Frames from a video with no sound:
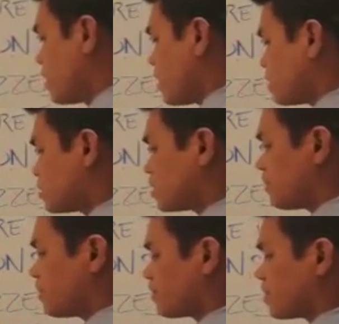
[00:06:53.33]
And you'll see
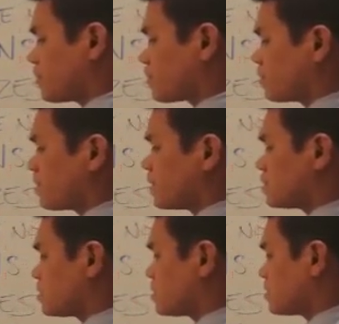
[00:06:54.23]
if you flip through
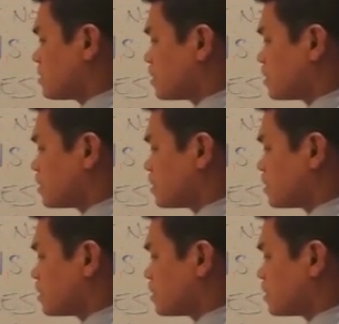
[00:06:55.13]
this,